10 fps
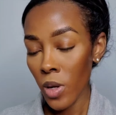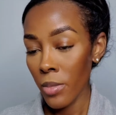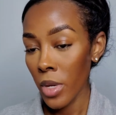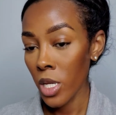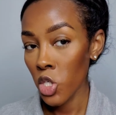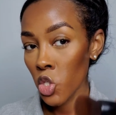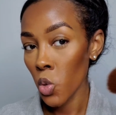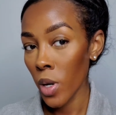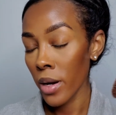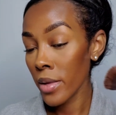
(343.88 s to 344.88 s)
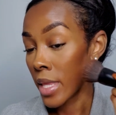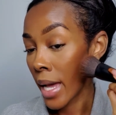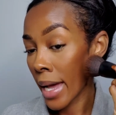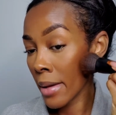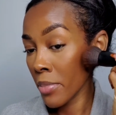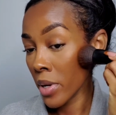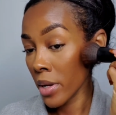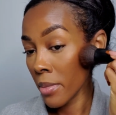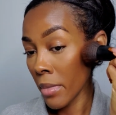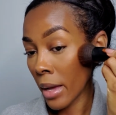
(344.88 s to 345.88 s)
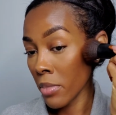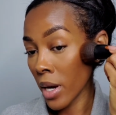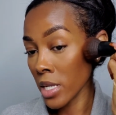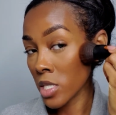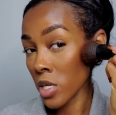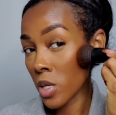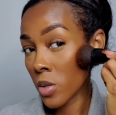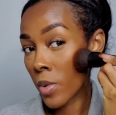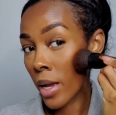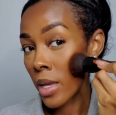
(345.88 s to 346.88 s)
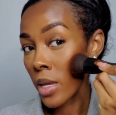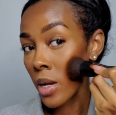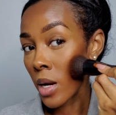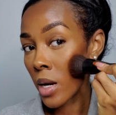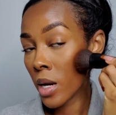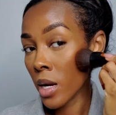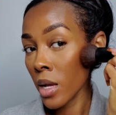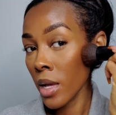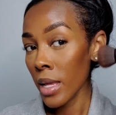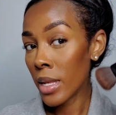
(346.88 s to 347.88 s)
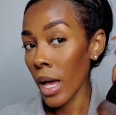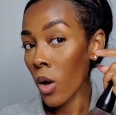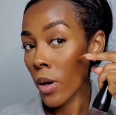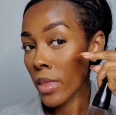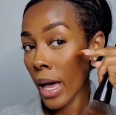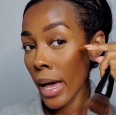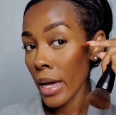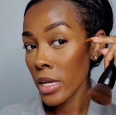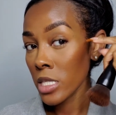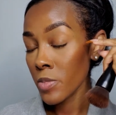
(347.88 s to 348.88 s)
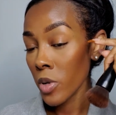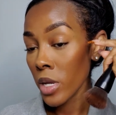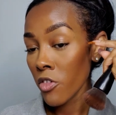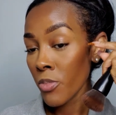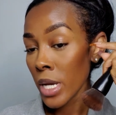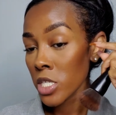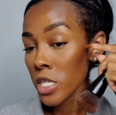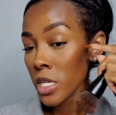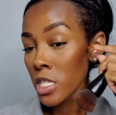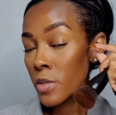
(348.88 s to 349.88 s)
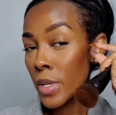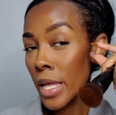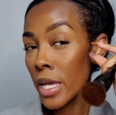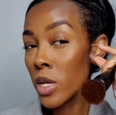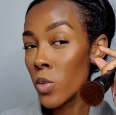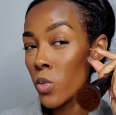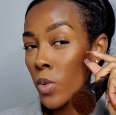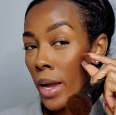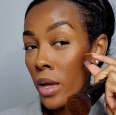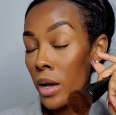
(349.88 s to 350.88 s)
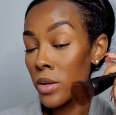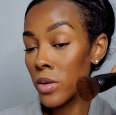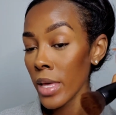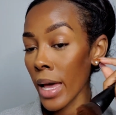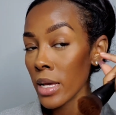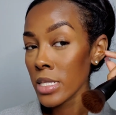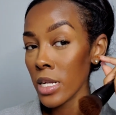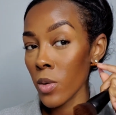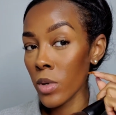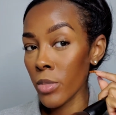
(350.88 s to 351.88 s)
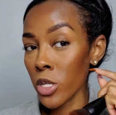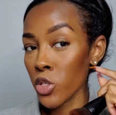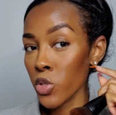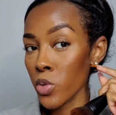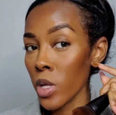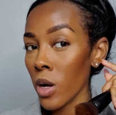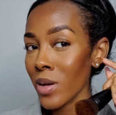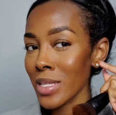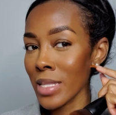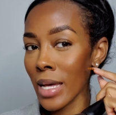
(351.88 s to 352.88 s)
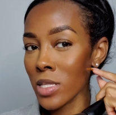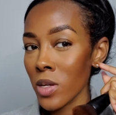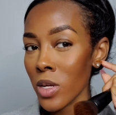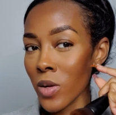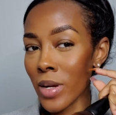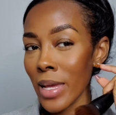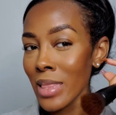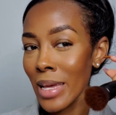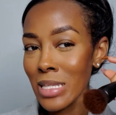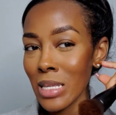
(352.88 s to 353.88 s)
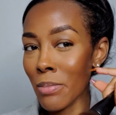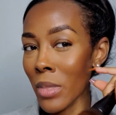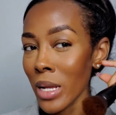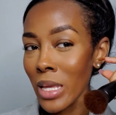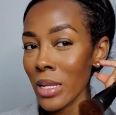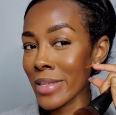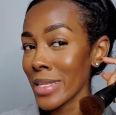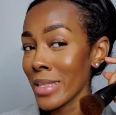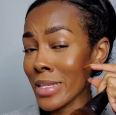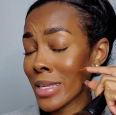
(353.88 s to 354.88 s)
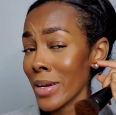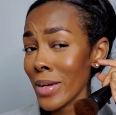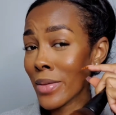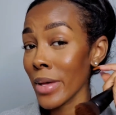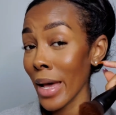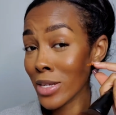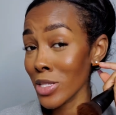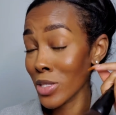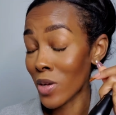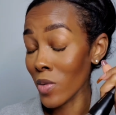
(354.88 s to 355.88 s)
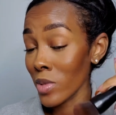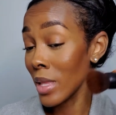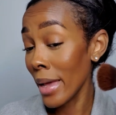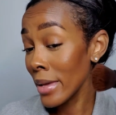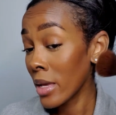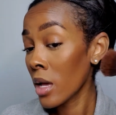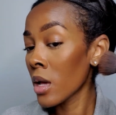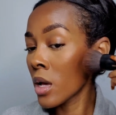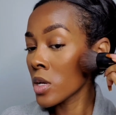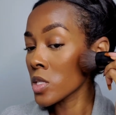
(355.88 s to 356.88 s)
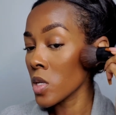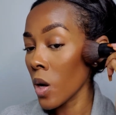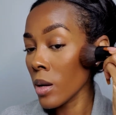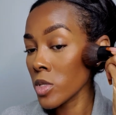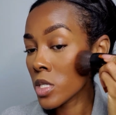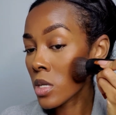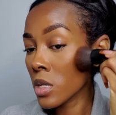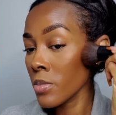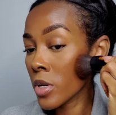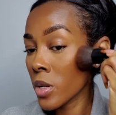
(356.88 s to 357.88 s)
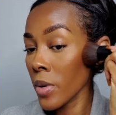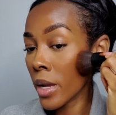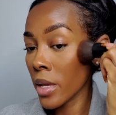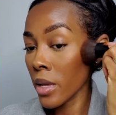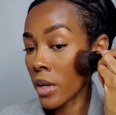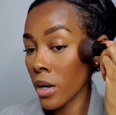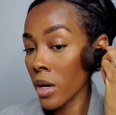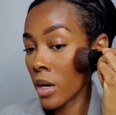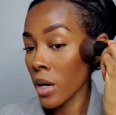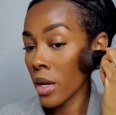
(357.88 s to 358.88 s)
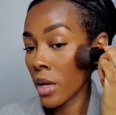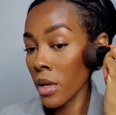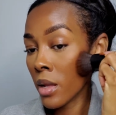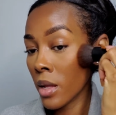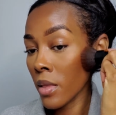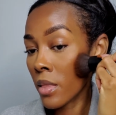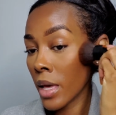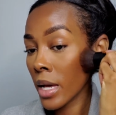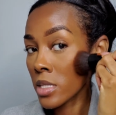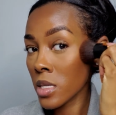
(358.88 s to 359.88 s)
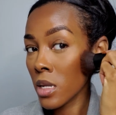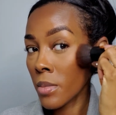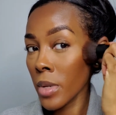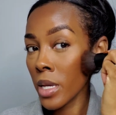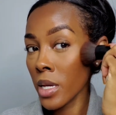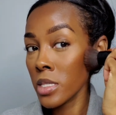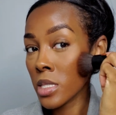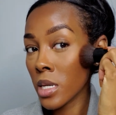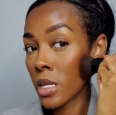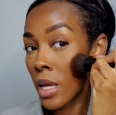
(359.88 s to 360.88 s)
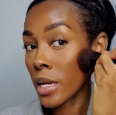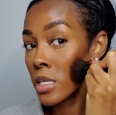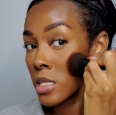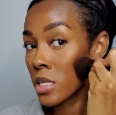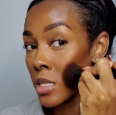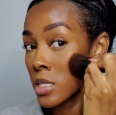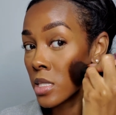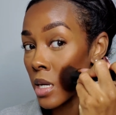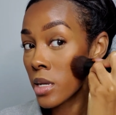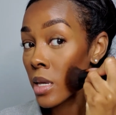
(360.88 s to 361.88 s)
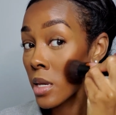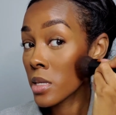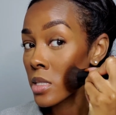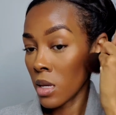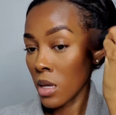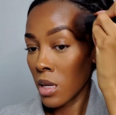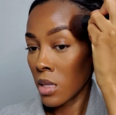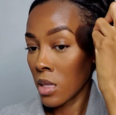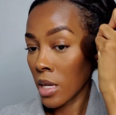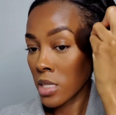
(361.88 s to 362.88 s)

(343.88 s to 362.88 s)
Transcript: make sure that I put my bronzer right here, not on the highest point of my cheeks, but like right under that, because I don't want to put it too low because that's going to create like some muddiness in this area that I just don't like. So I'm just going to put it right here, and that's going to make us look nice and sun-kissed, and that's